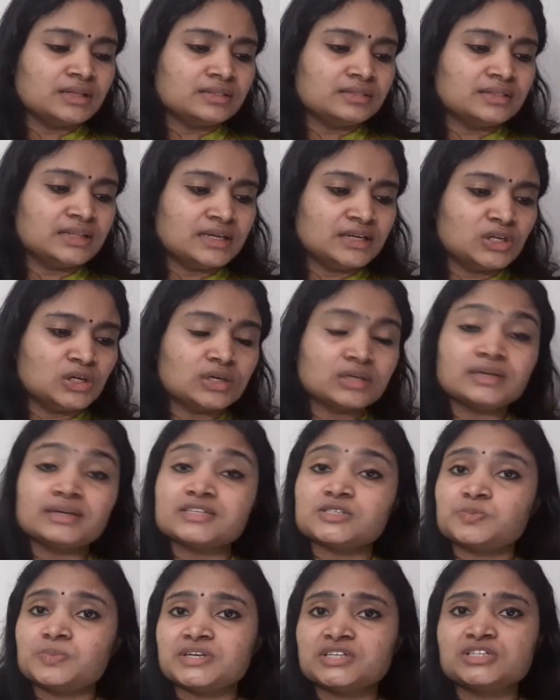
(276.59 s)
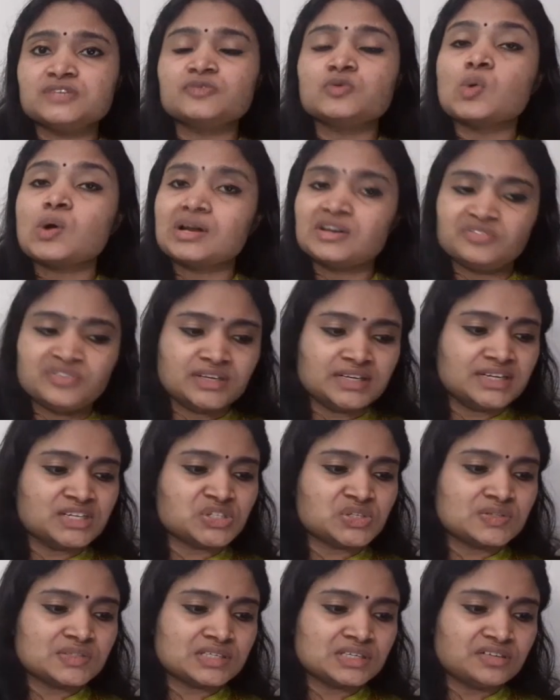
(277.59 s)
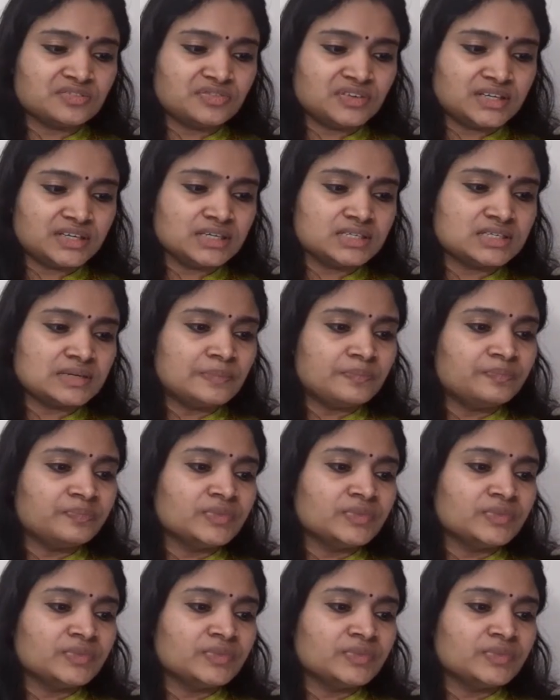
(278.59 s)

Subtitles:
then your respective qualification certificate.